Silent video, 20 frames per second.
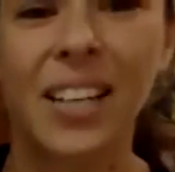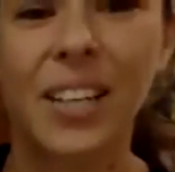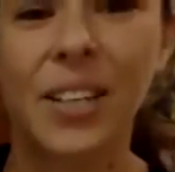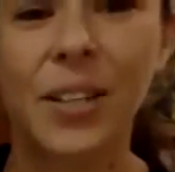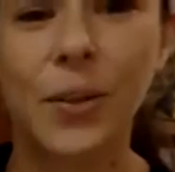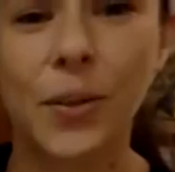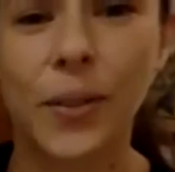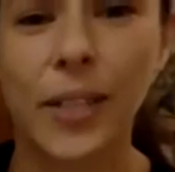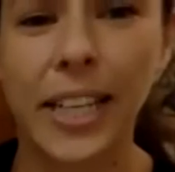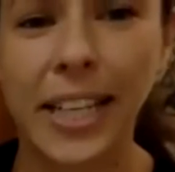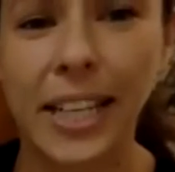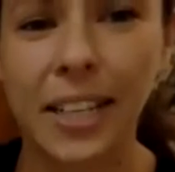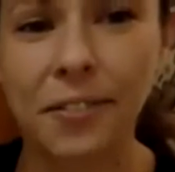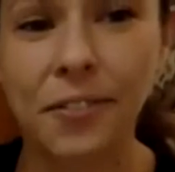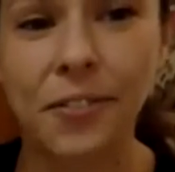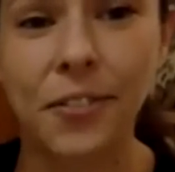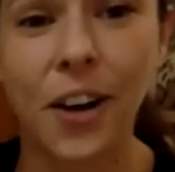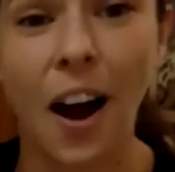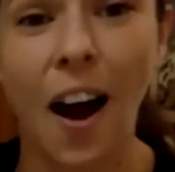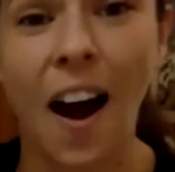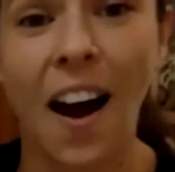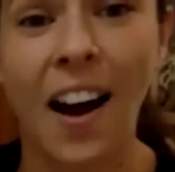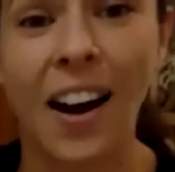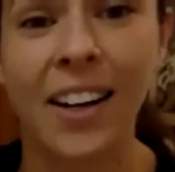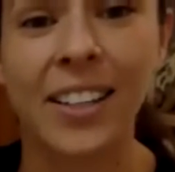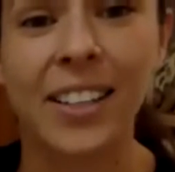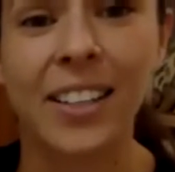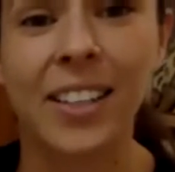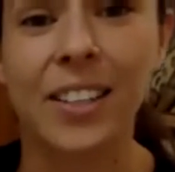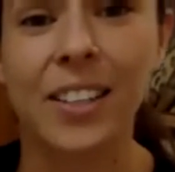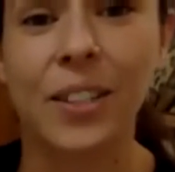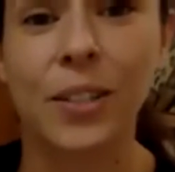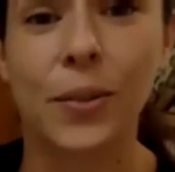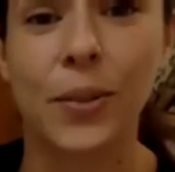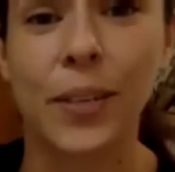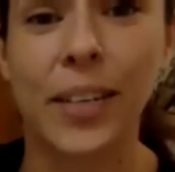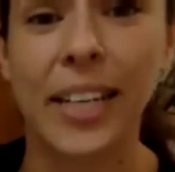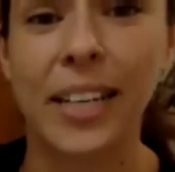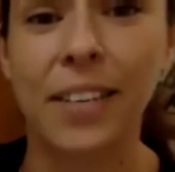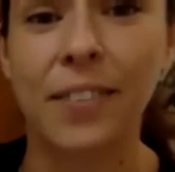Green frog,
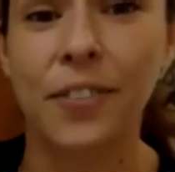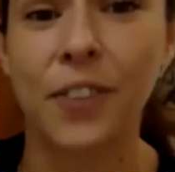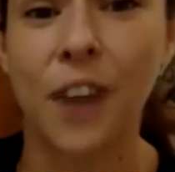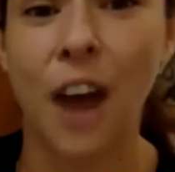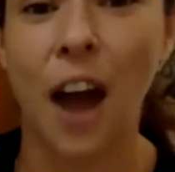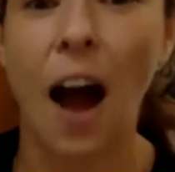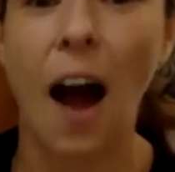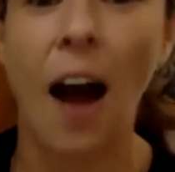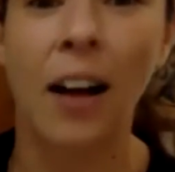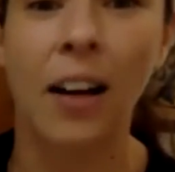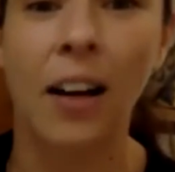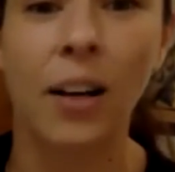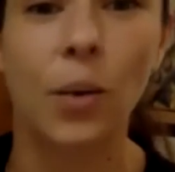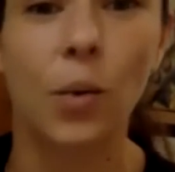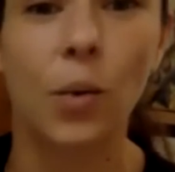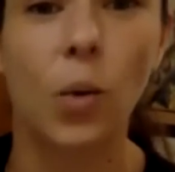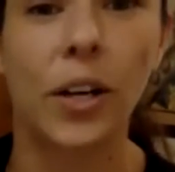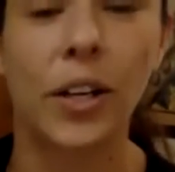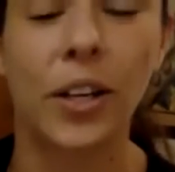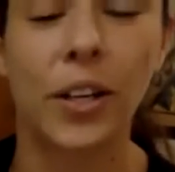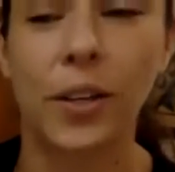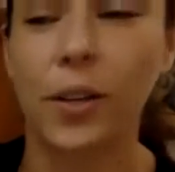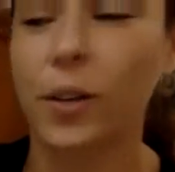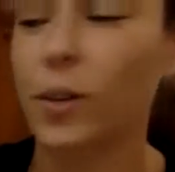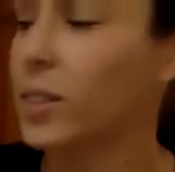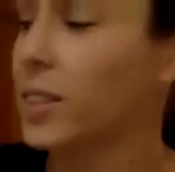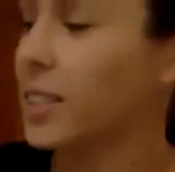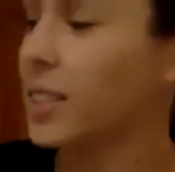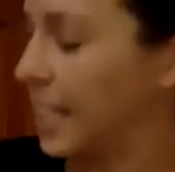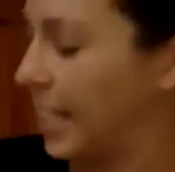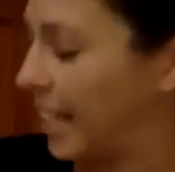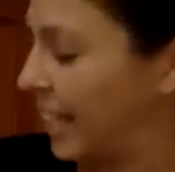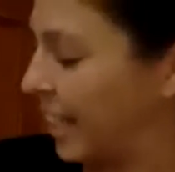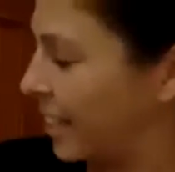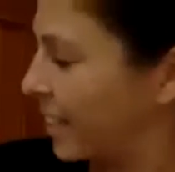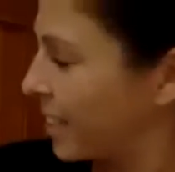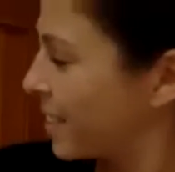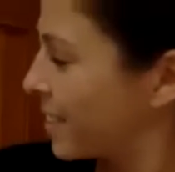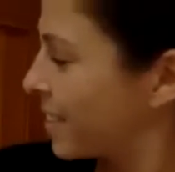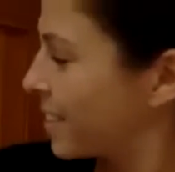what do you
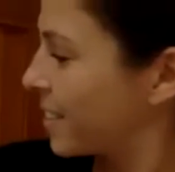see?